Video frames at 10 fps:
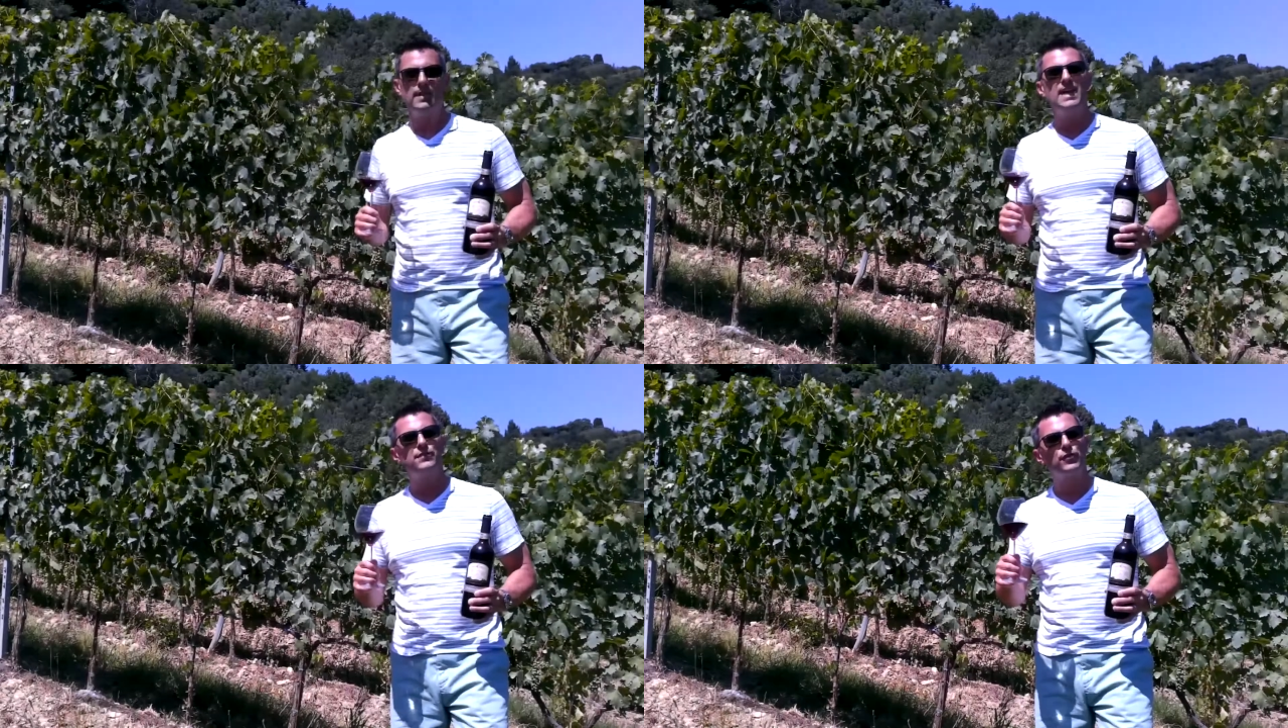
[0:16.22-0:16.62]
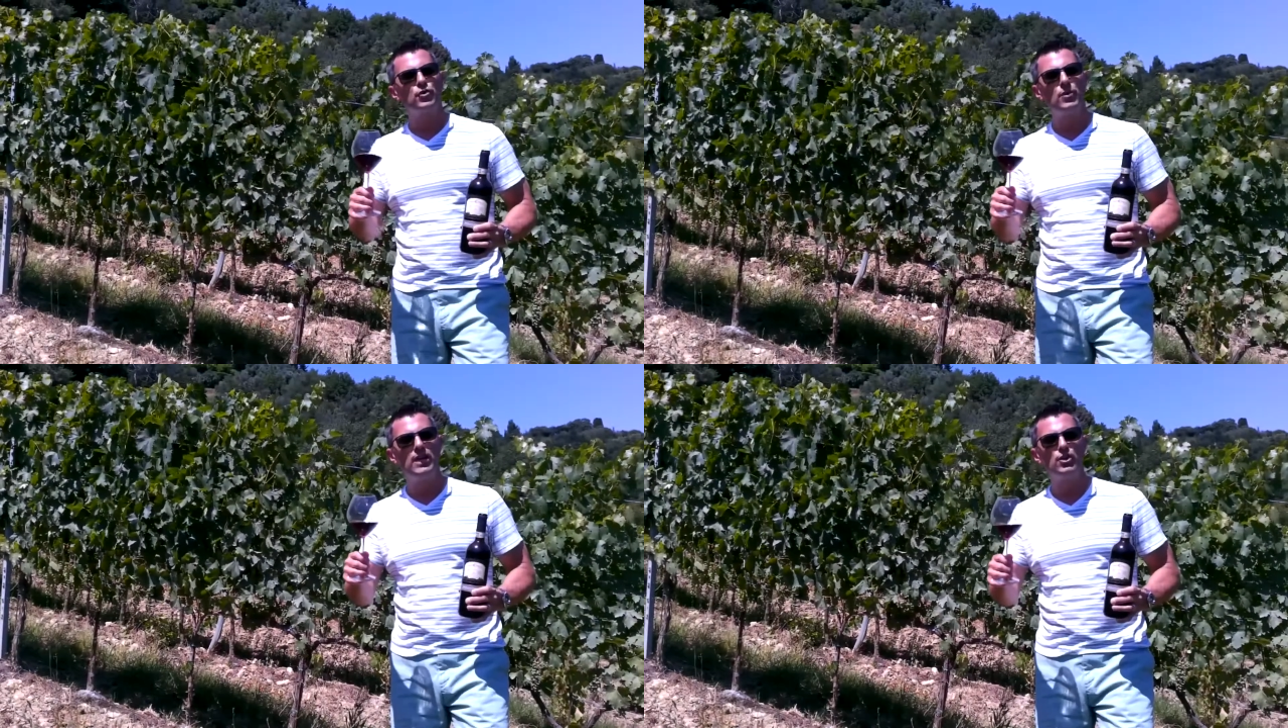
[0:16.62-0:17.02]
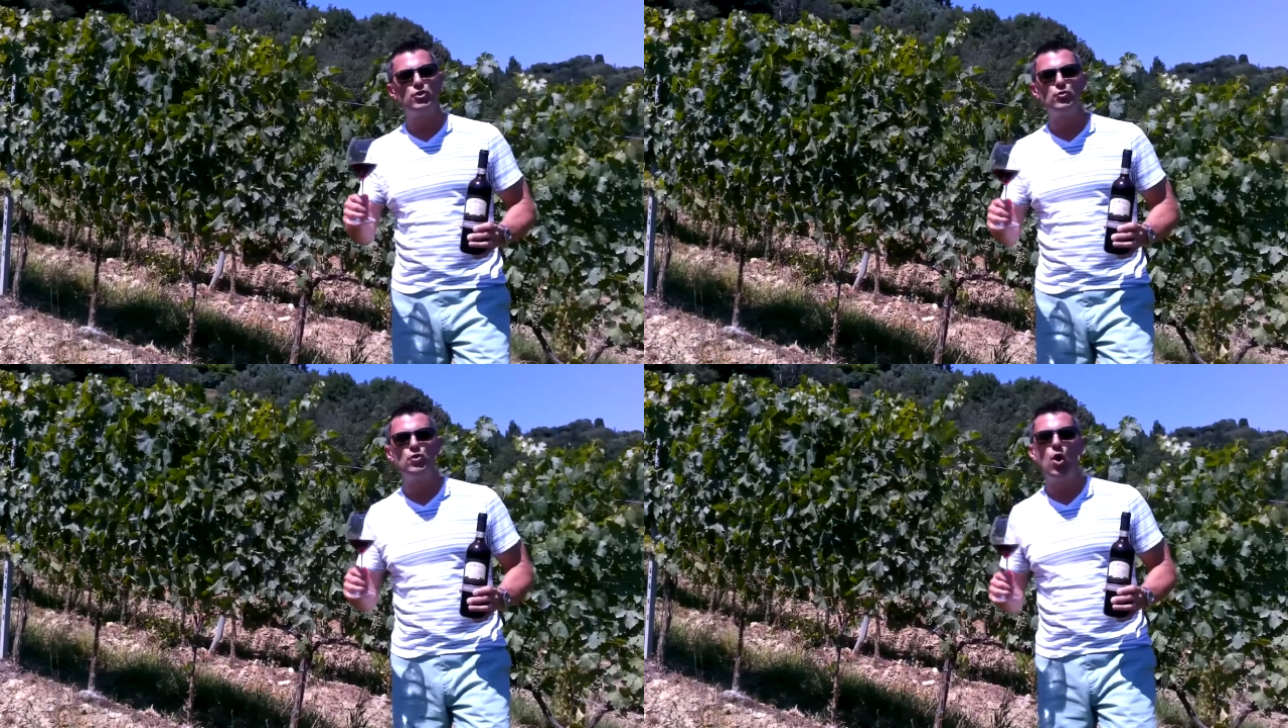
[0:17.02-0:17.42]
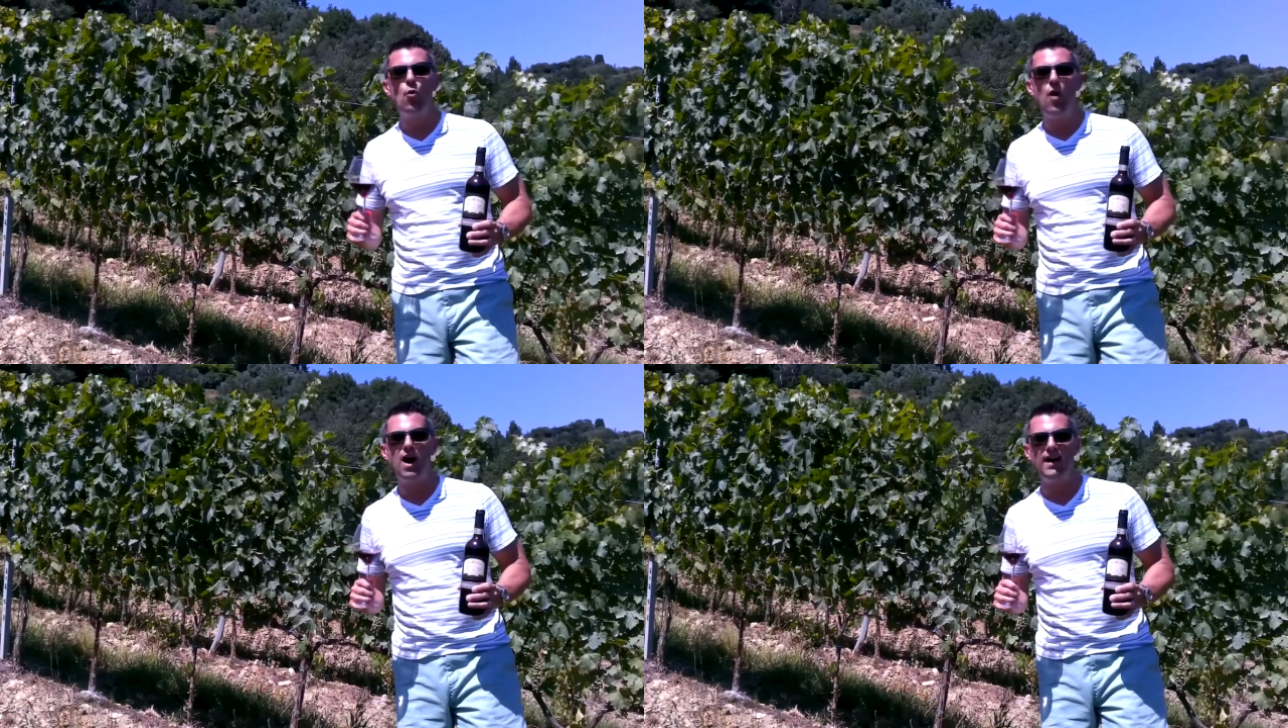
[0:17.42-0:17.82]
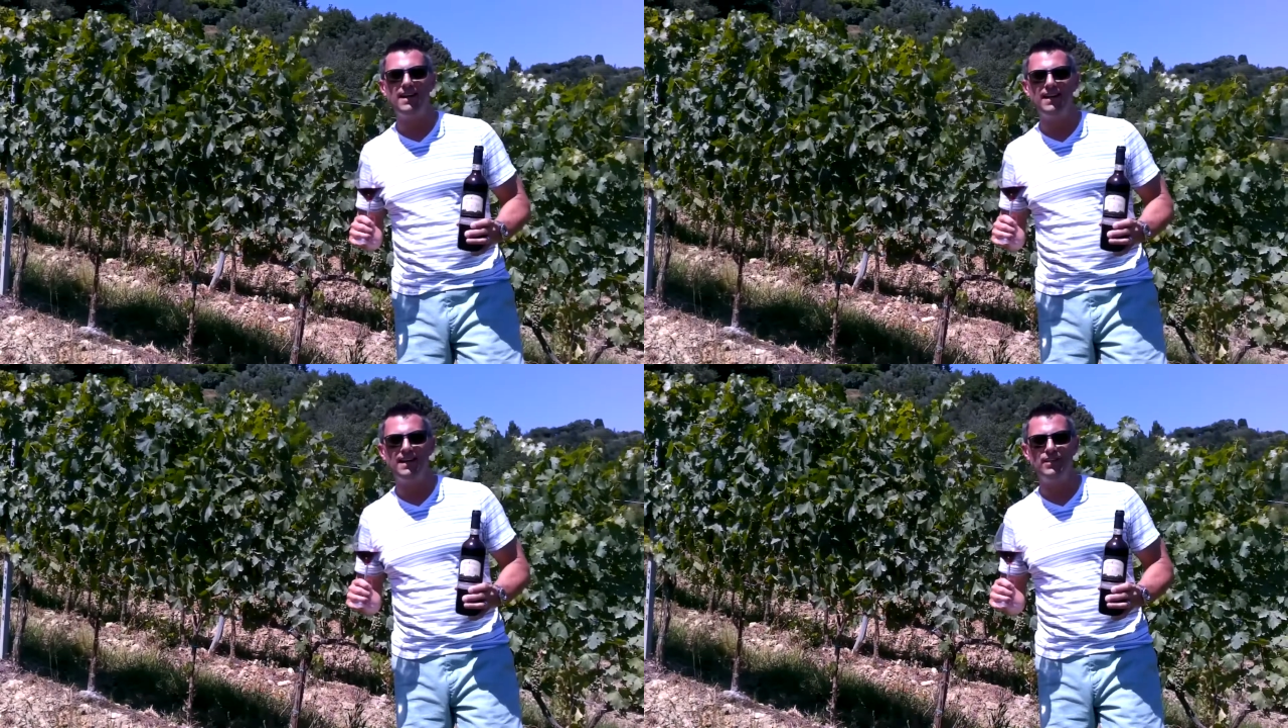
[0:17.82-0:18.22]
Thanks for tuning into Know
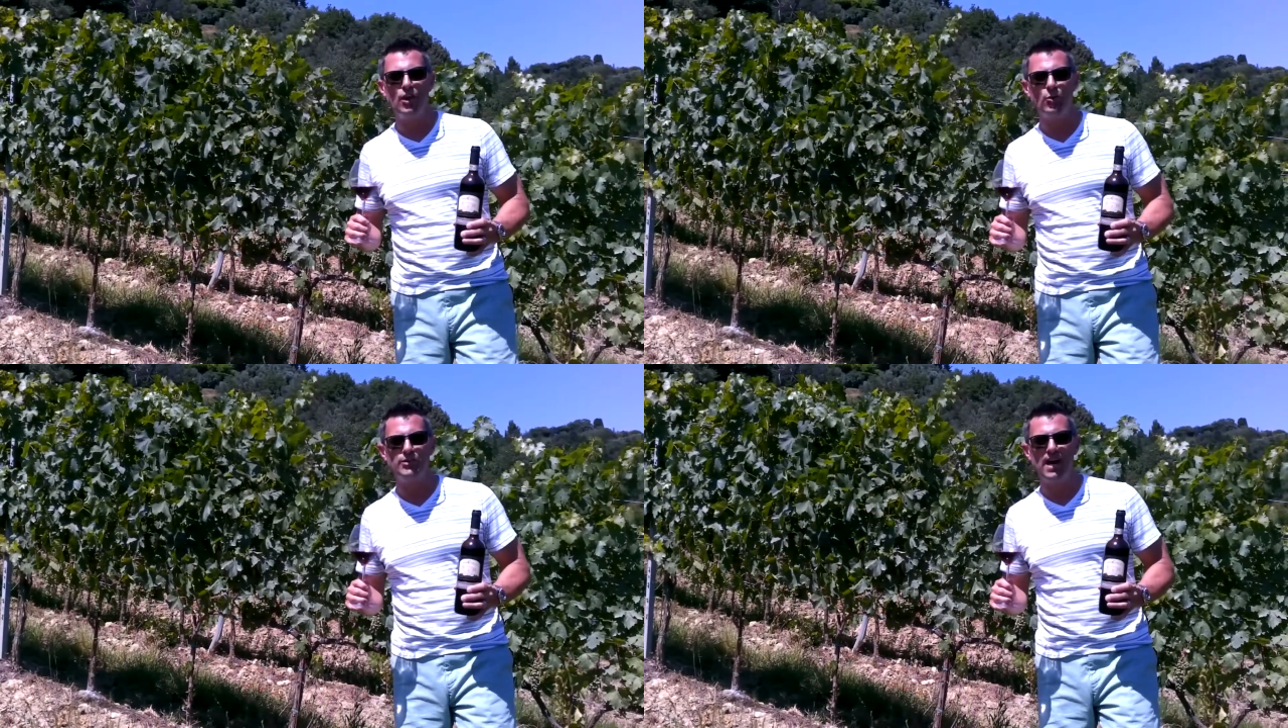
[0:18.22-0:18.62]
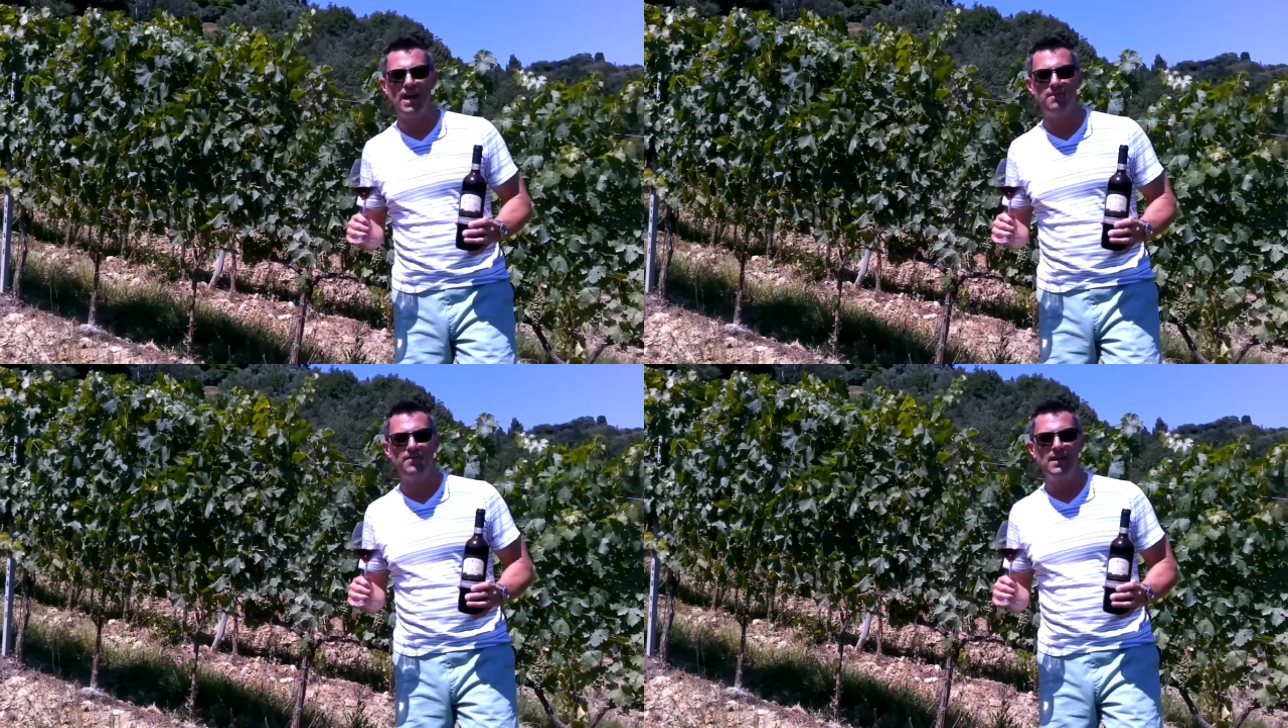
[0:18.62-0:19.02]
Wine in No Time.